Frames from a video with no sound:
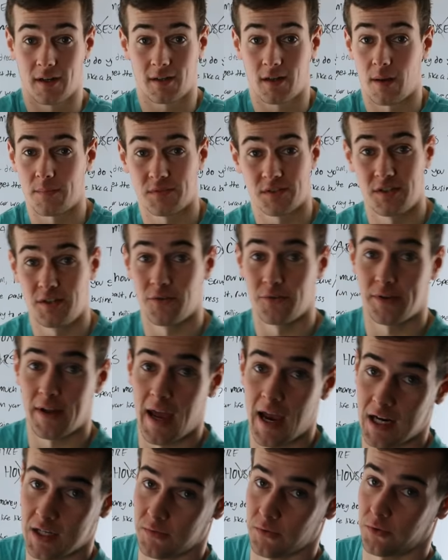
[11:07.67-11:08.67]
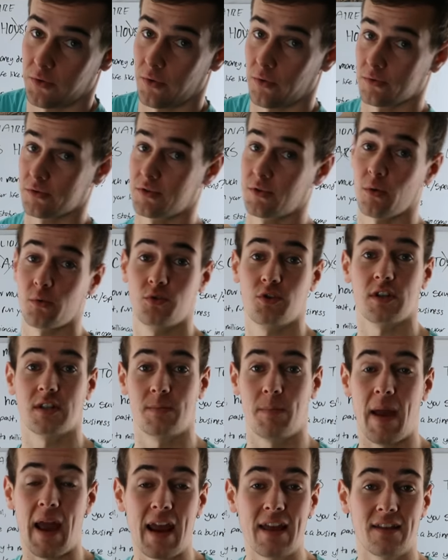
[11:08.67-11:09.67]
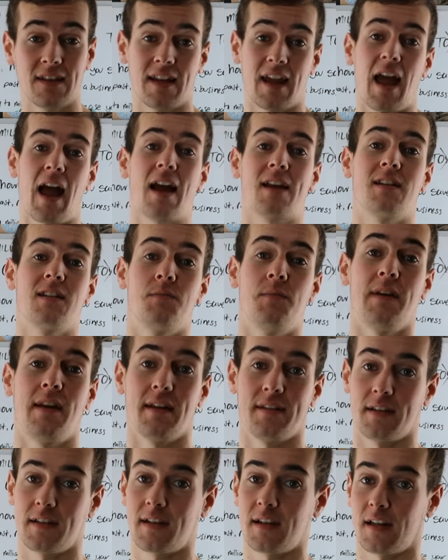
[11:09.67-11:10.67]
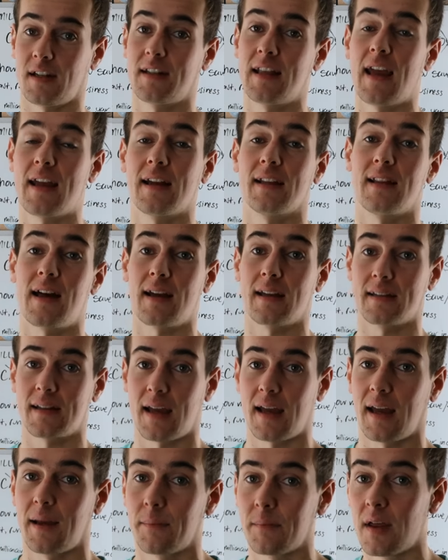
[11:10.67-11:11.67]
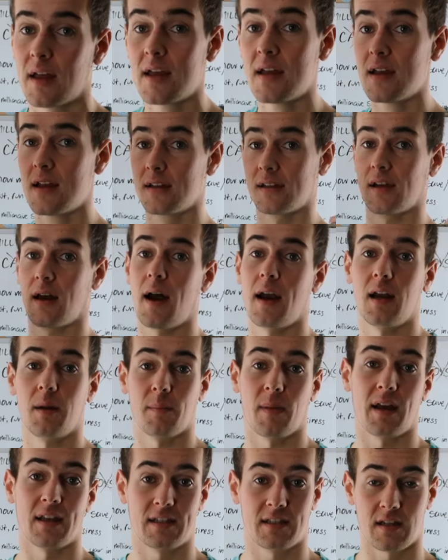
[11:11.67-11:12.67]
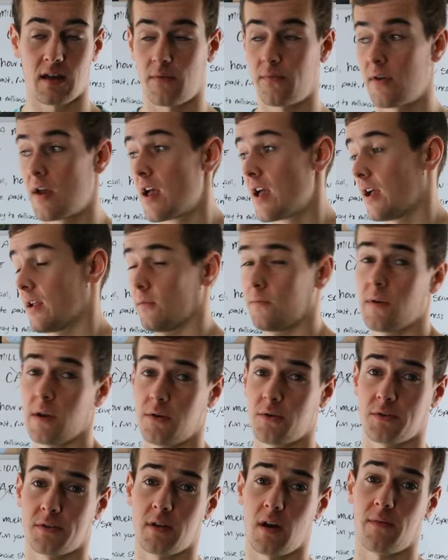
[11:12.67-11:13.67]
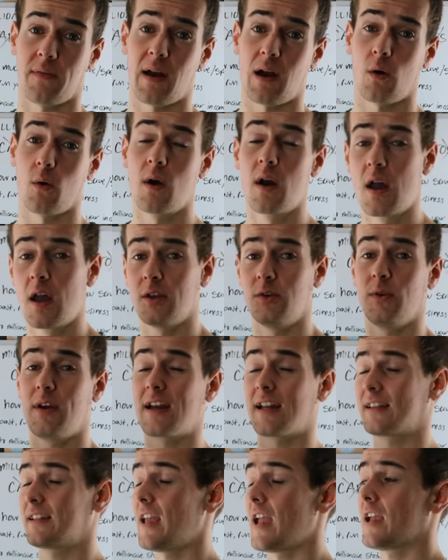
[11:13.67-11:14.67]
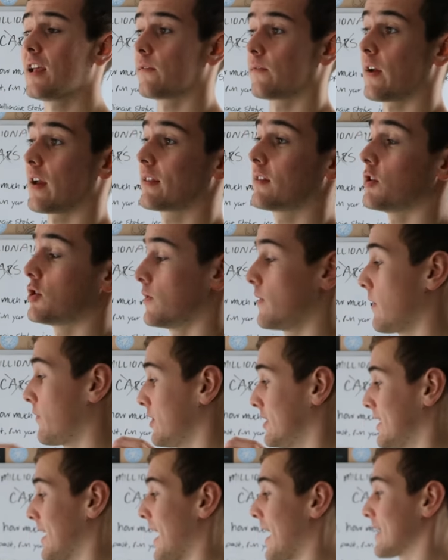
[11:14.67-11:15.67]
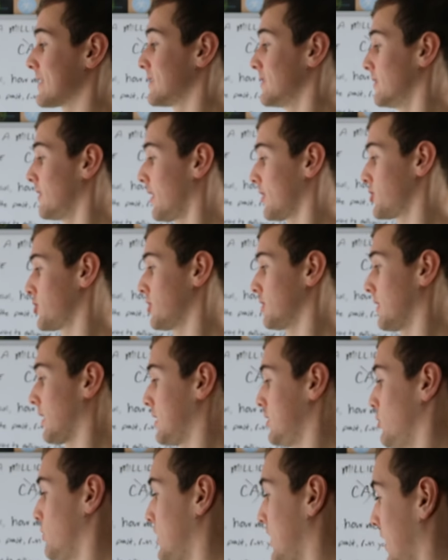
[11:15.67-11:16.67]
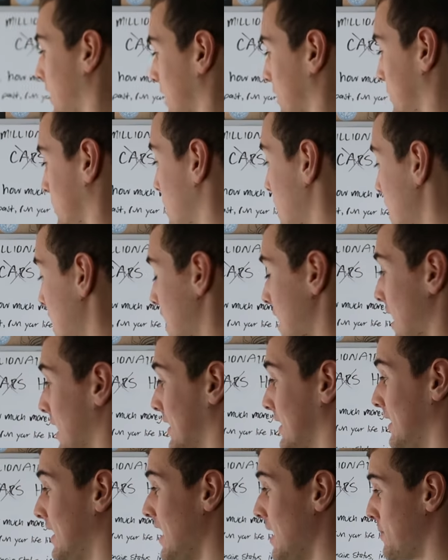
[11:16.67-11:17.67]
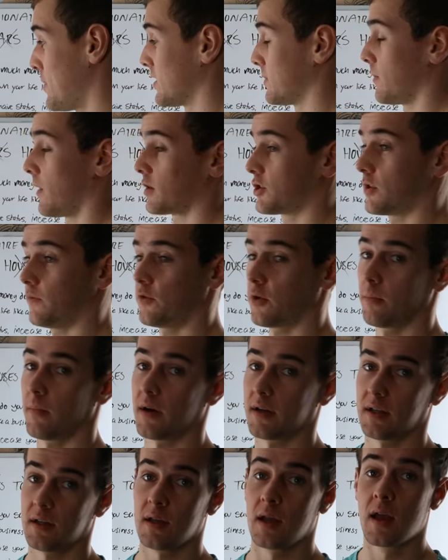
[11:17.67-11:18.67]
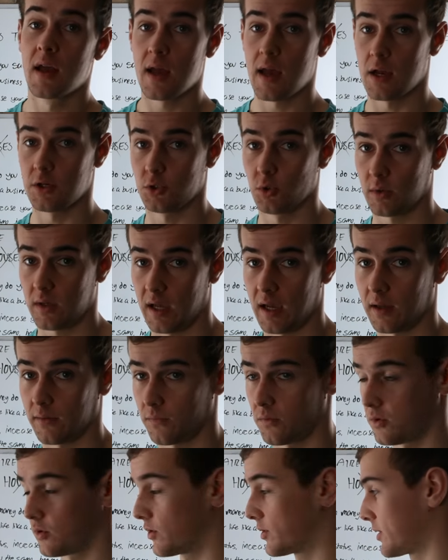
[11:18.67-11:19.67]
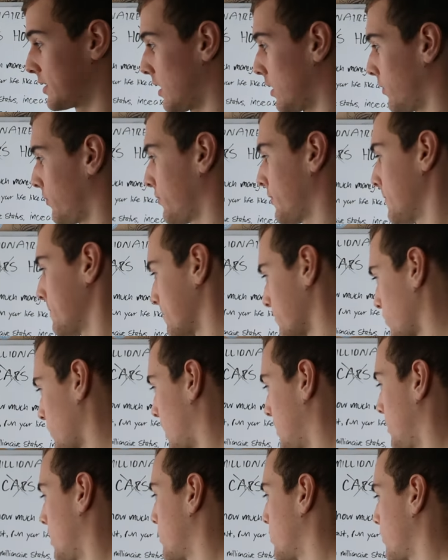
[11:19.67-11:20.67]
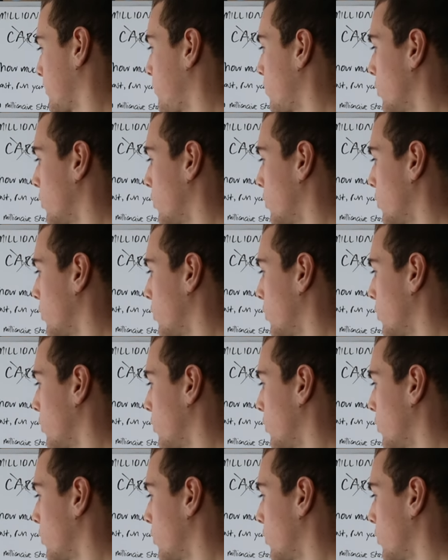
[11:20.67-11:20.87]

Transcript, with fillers: when it comes to your tax returns. Don't just pay the taxes because it's going to take a lot of time to itemize stuff and figure stuff out. You got to take advantage of every tax deduction that you can and keep as much of your money as you can for yourself. Number